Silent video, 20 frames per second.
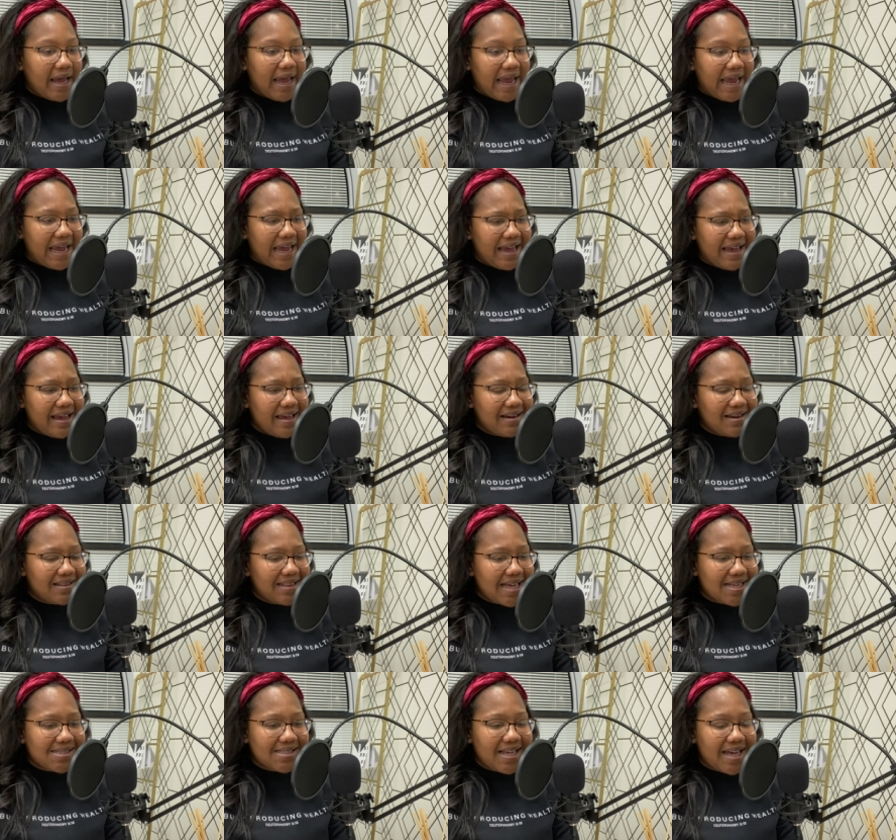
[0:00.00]
And
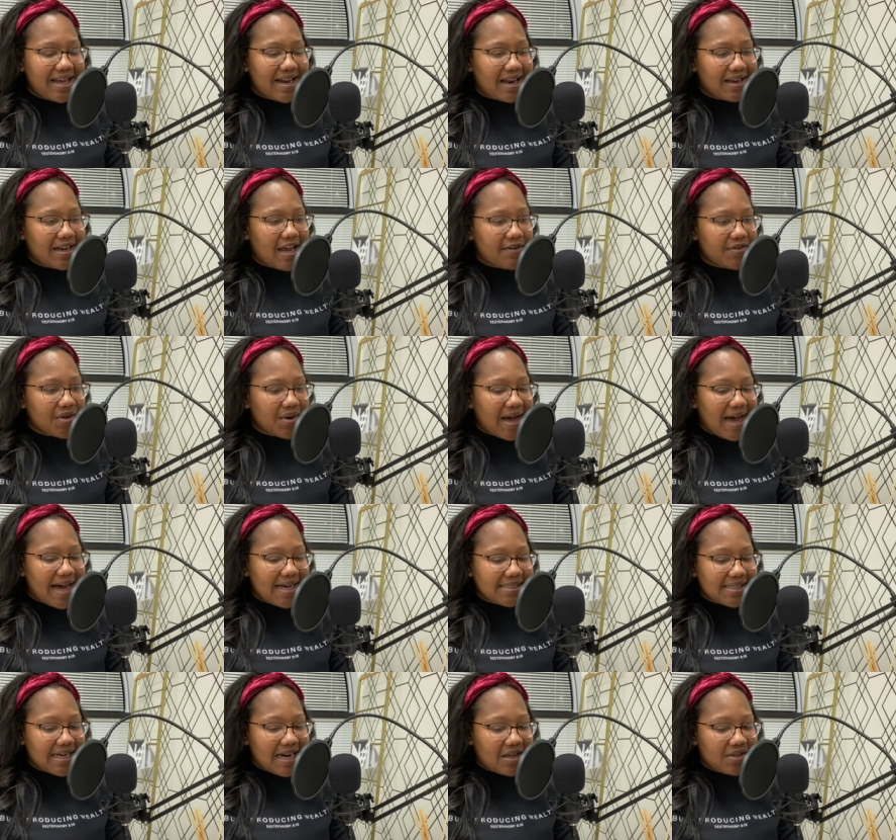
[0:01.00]
that's it. I love you
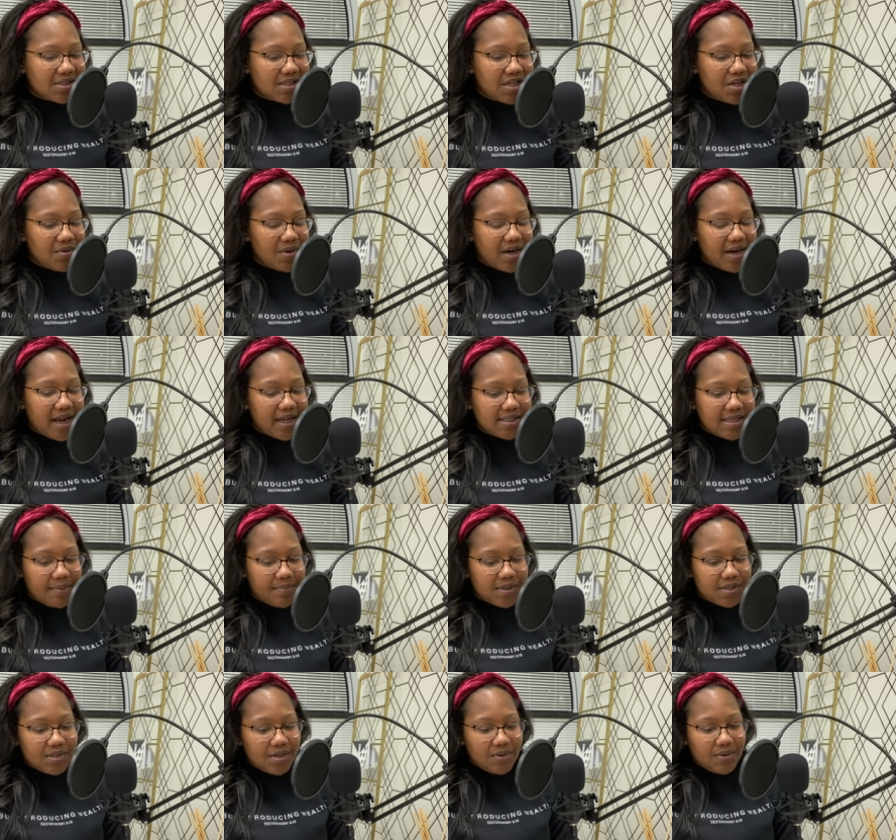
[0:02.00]
guys, and I'll see you in the next
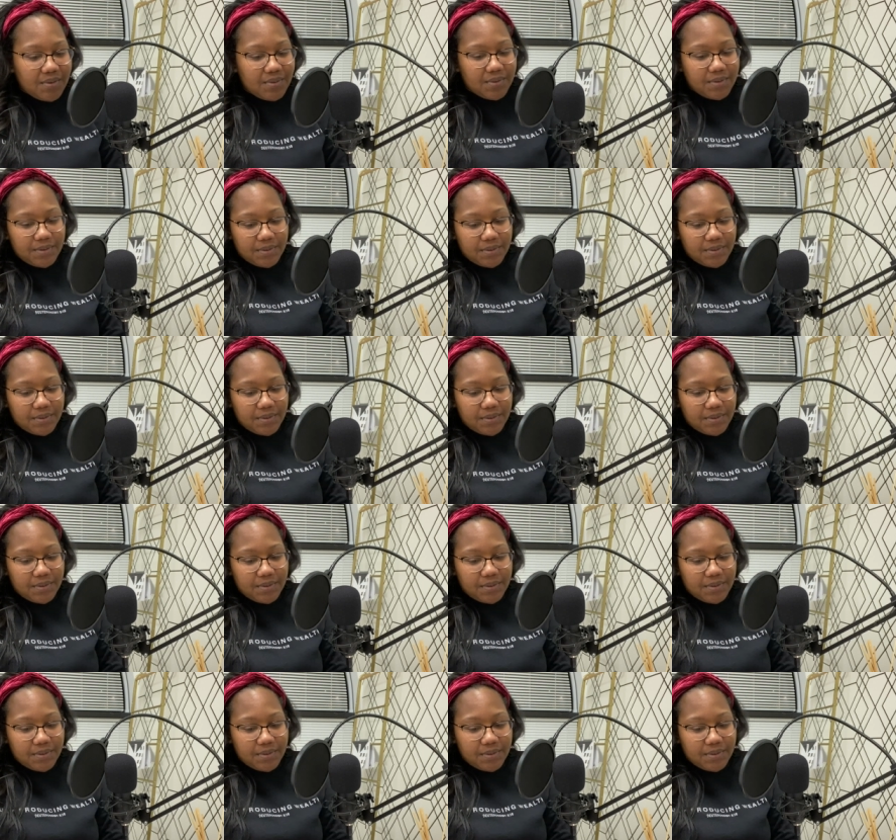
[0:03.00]
episode.